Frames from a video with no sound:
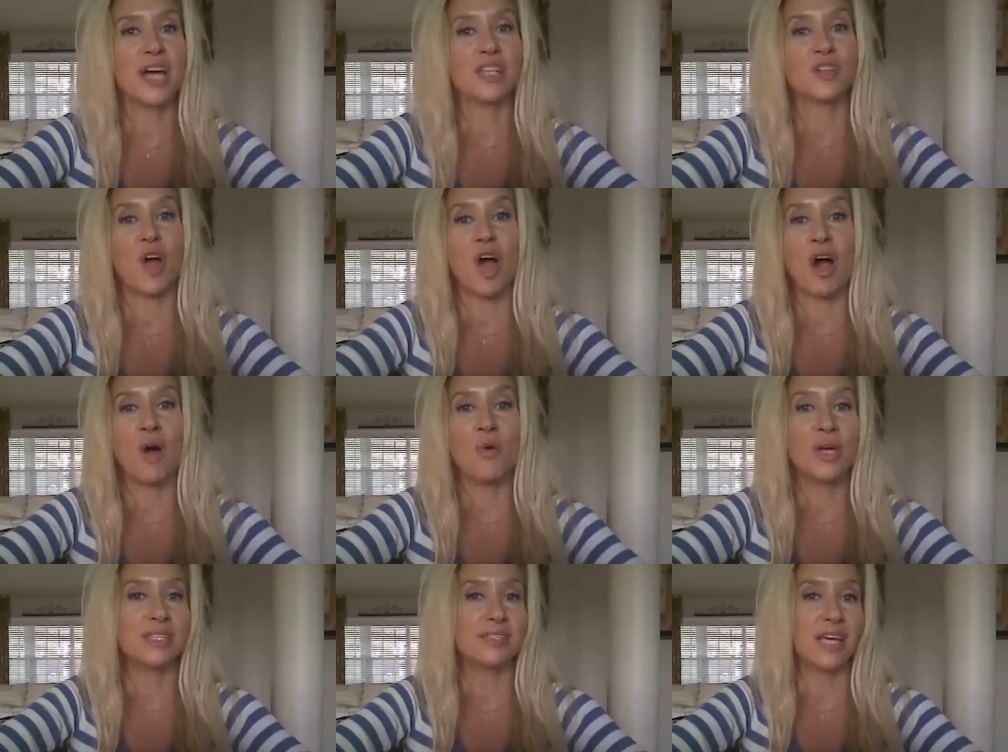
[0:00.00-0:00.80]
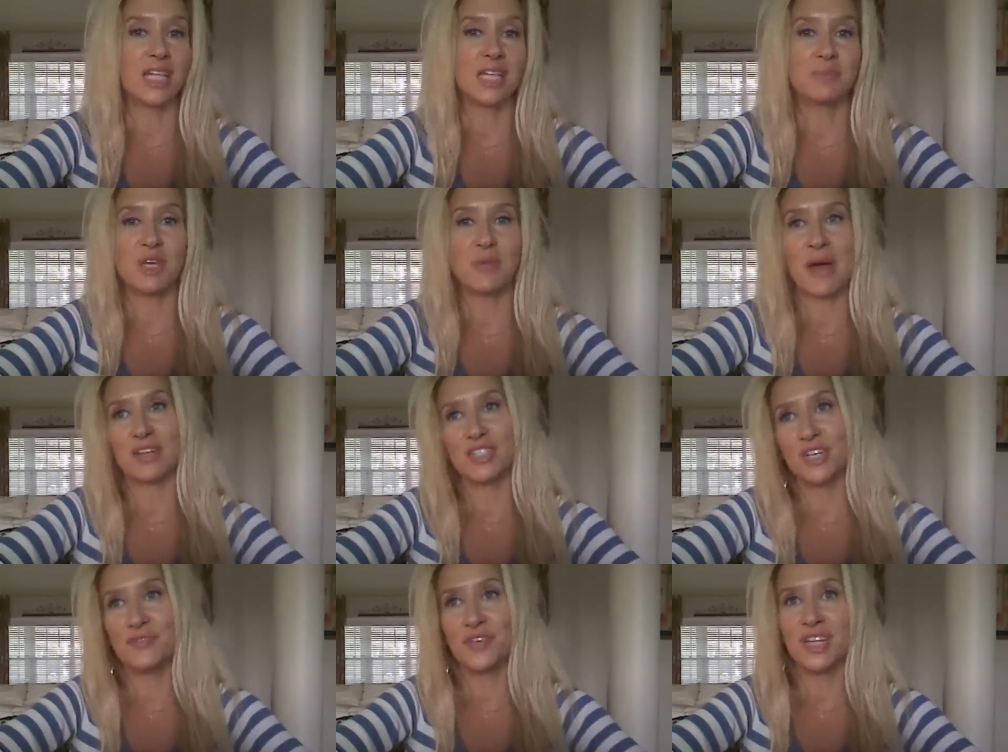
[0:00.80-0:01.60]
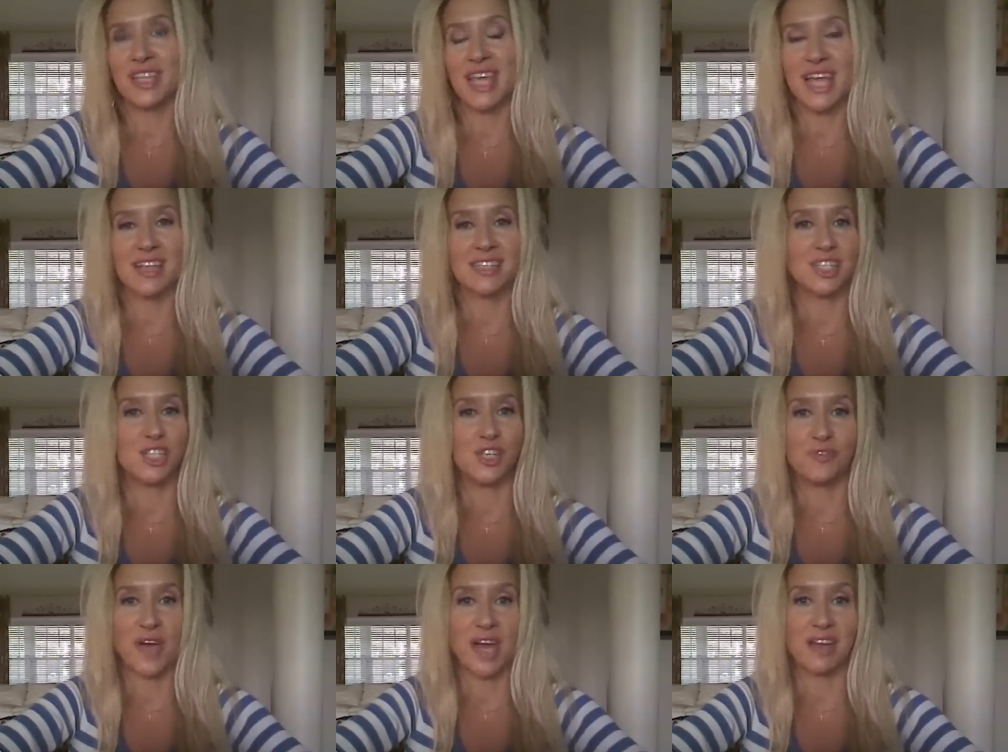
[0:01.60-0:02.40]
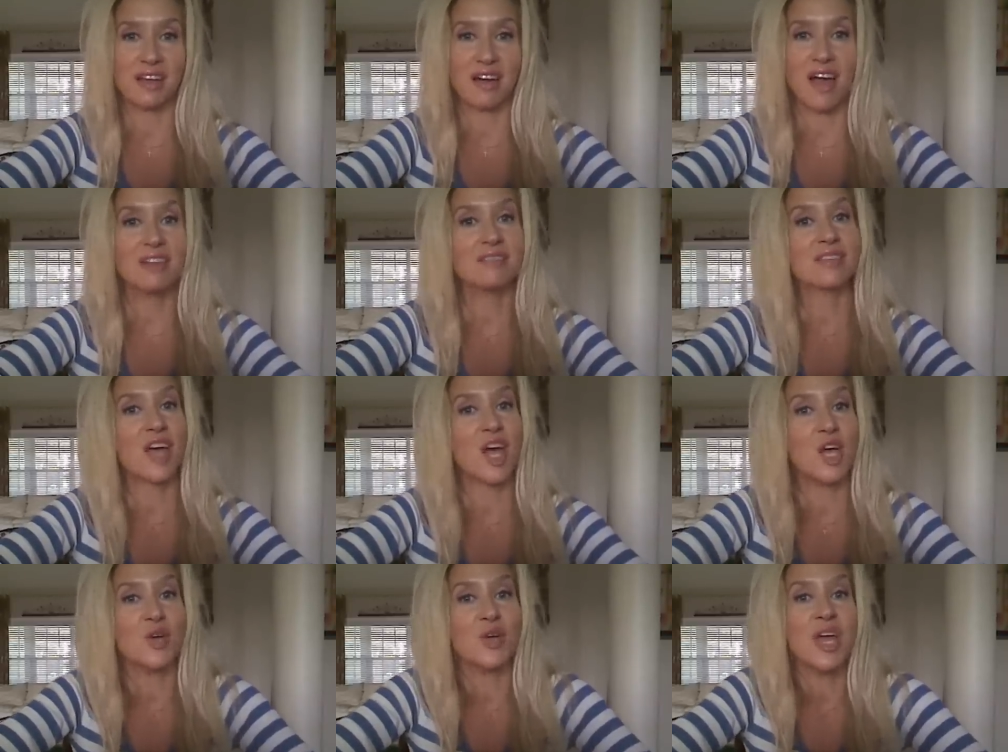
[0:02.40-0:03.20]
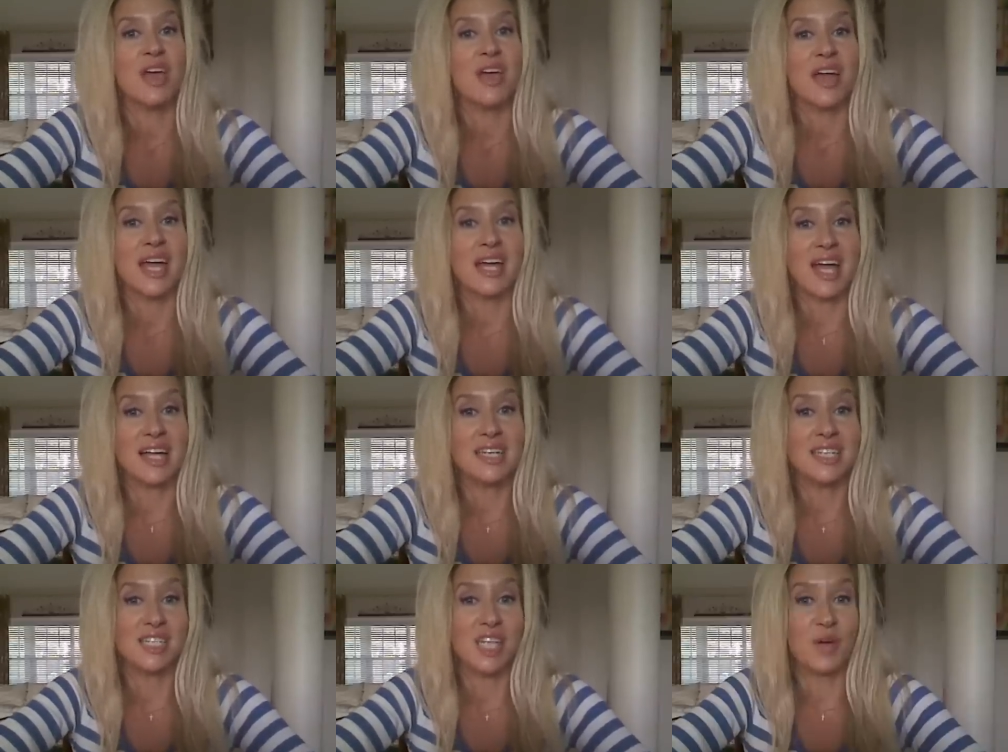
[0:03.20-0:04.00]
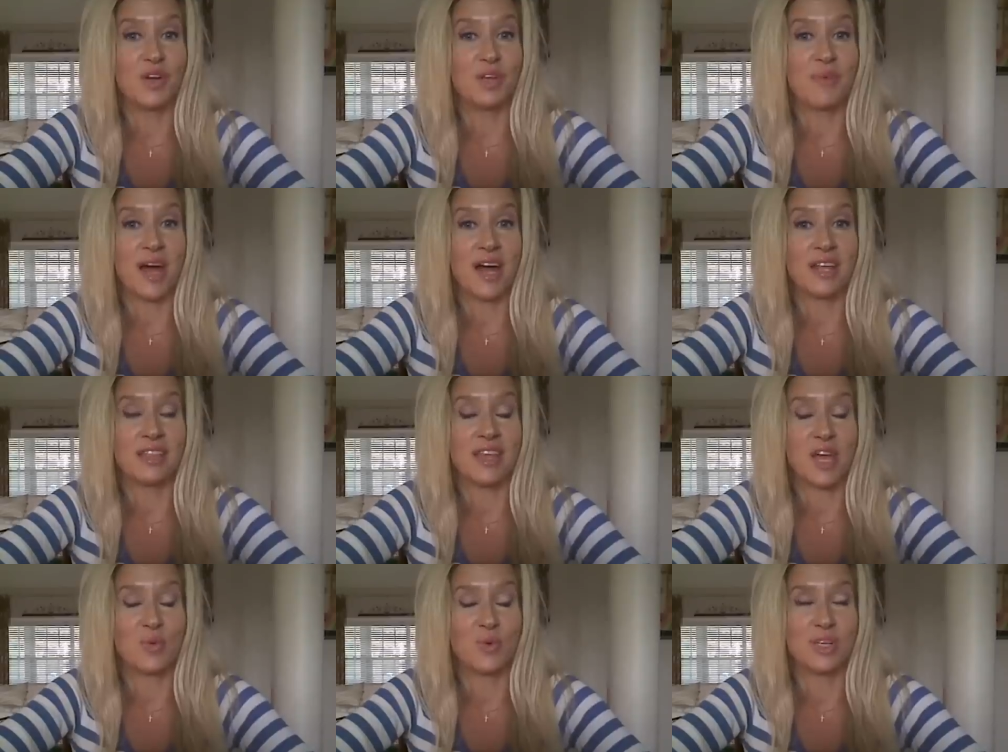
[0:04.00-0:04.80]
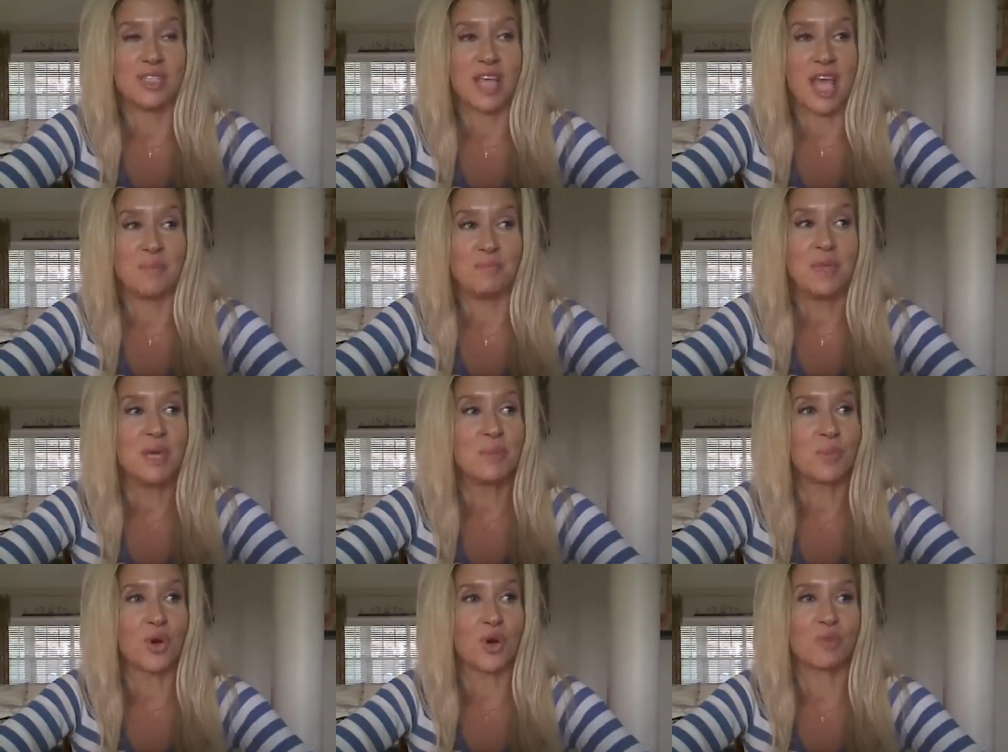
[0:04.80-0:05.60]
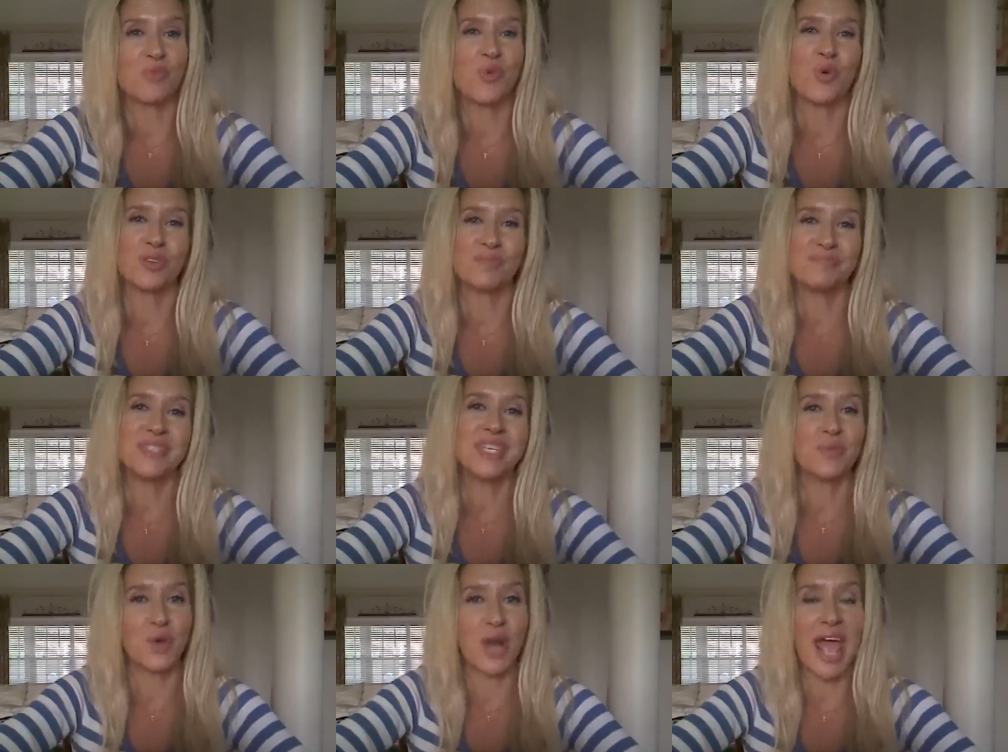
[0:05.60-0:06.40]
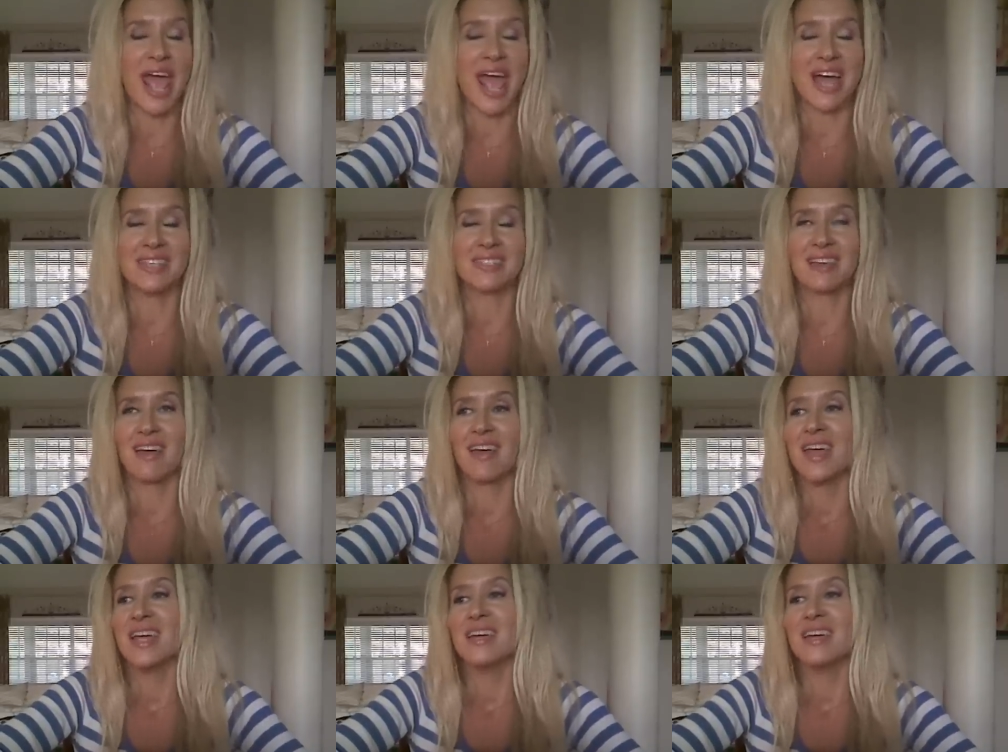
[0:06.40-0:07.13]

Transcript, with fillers: you guys are always telling me about different things that you find at Costco, and I didn't know anybody that was a member or didn't want to ask.